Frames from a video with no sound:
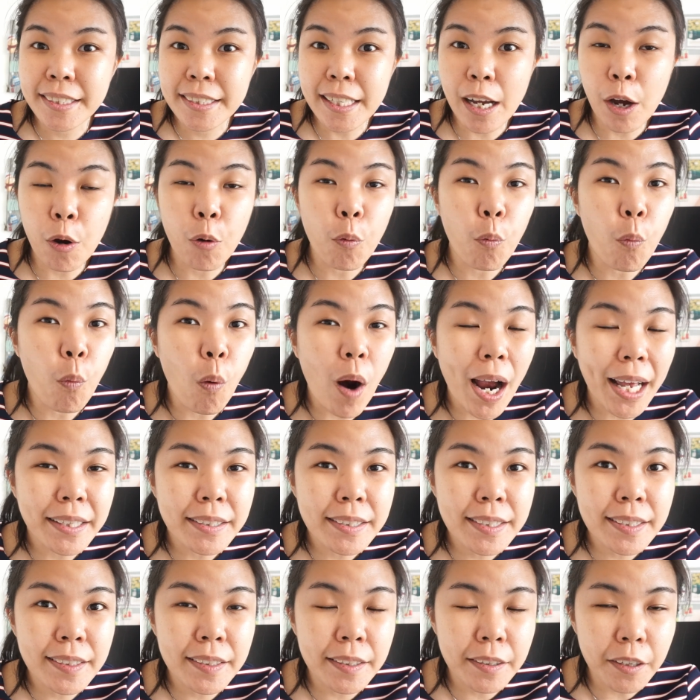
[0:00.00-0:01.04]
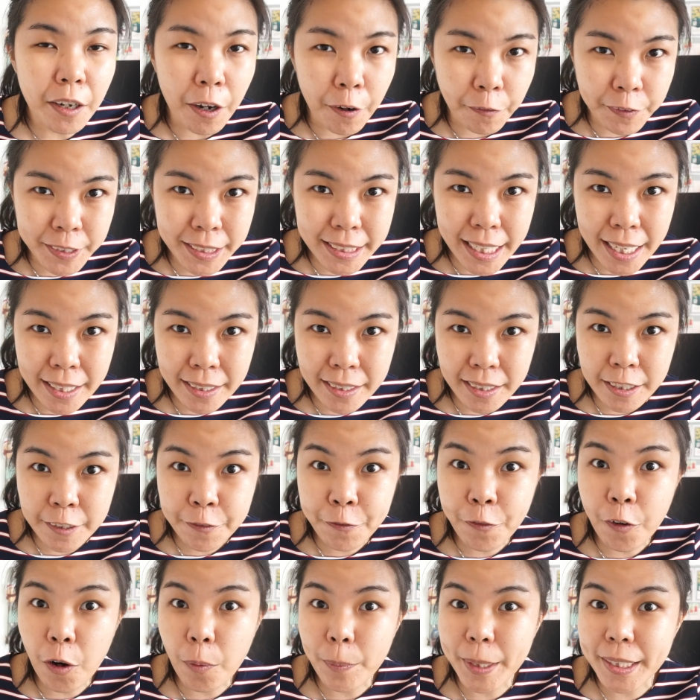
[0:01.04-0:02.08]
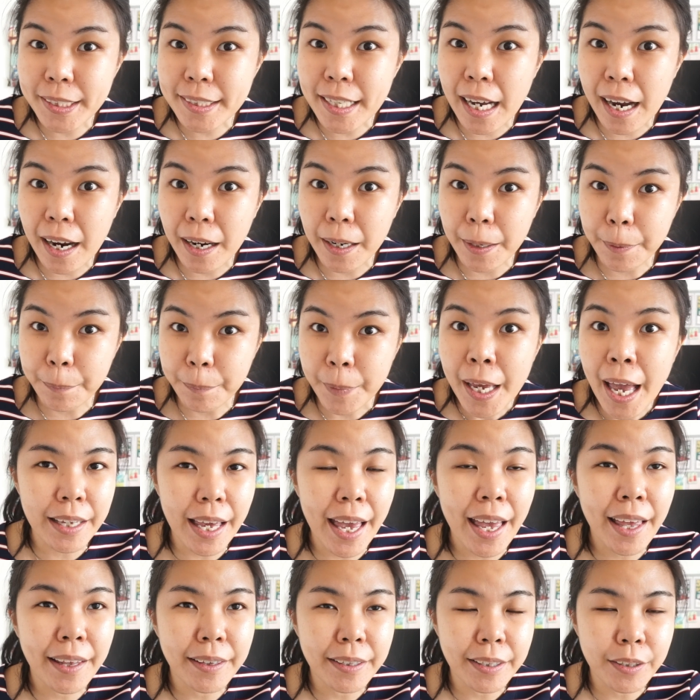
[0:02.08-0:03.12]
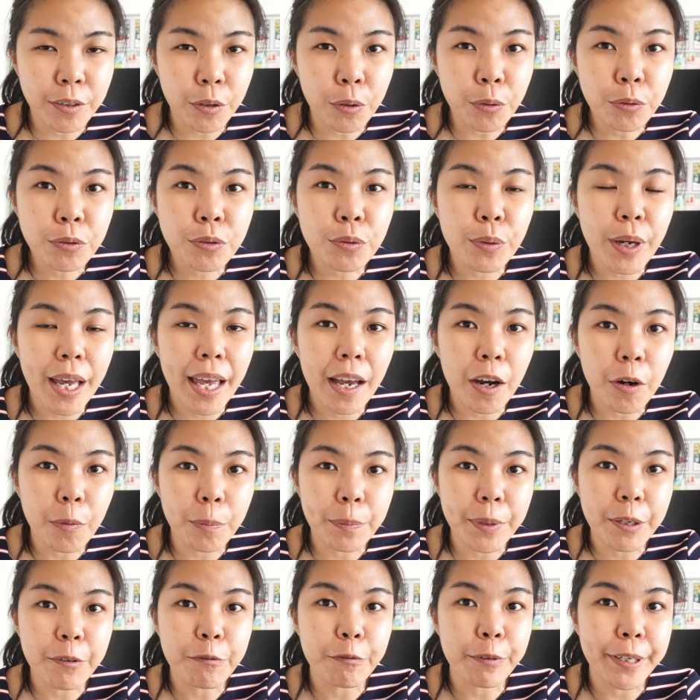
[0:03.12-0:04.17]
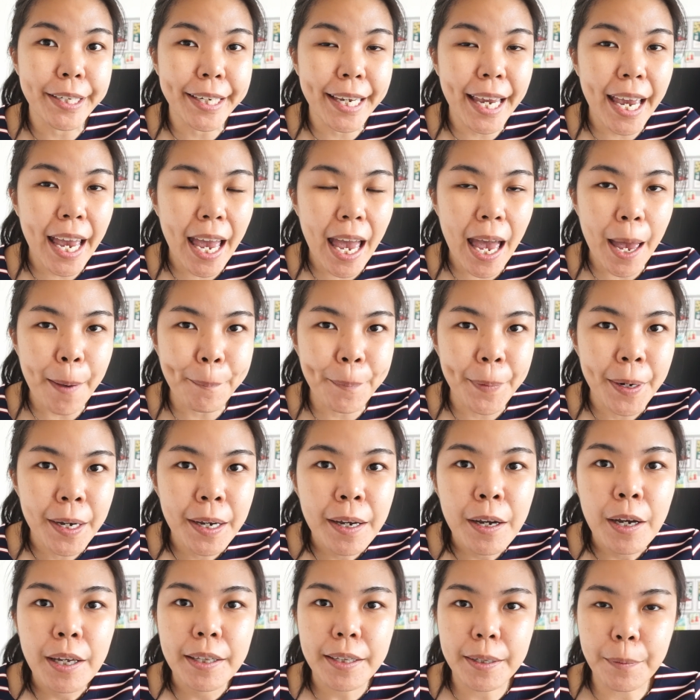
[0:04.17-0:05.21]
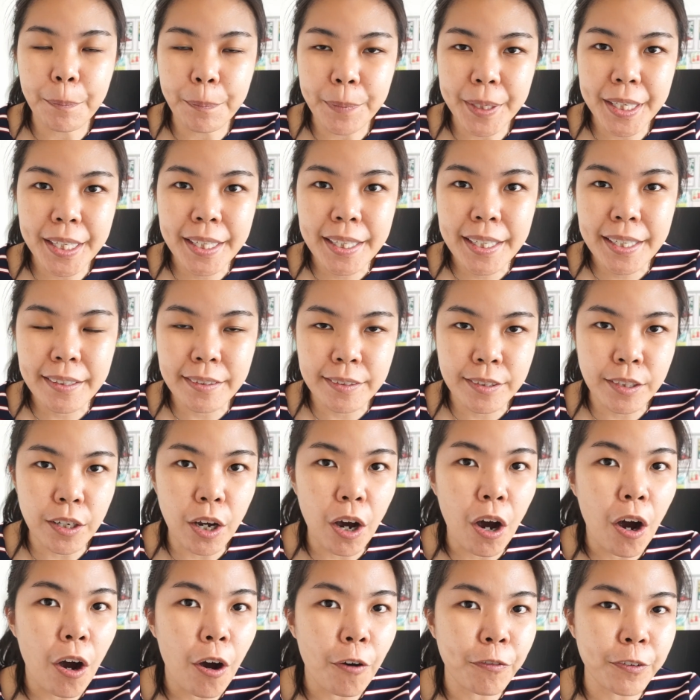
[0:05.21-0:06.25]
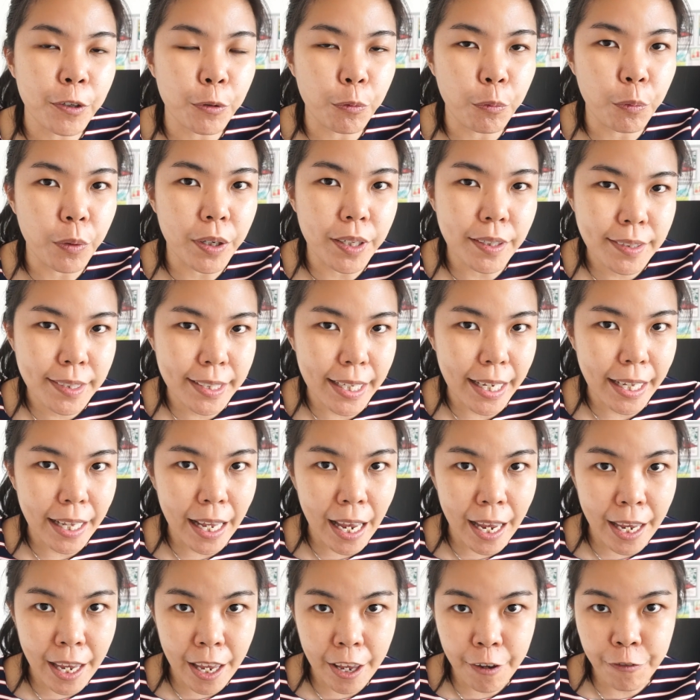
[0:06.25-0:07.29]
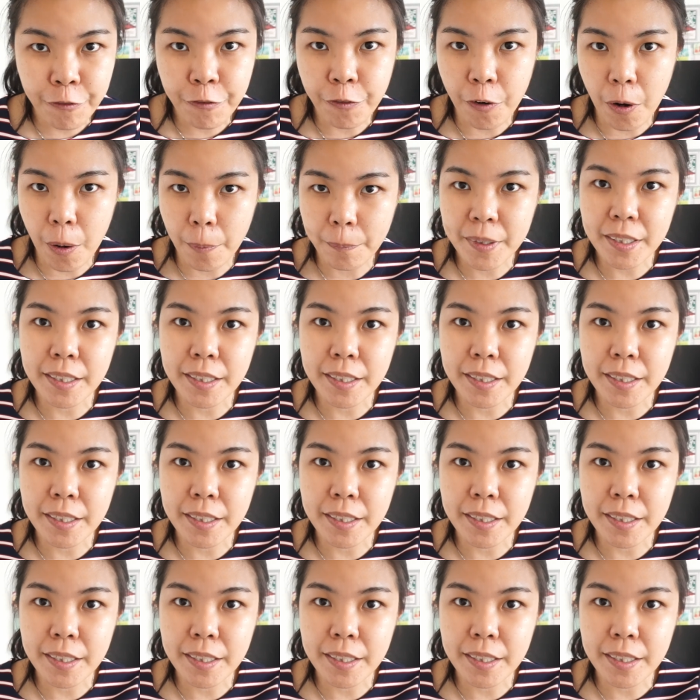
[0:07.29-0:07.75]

down 1/3 of sentence forming time. And it also helped me recap the meanings of the words that I have formed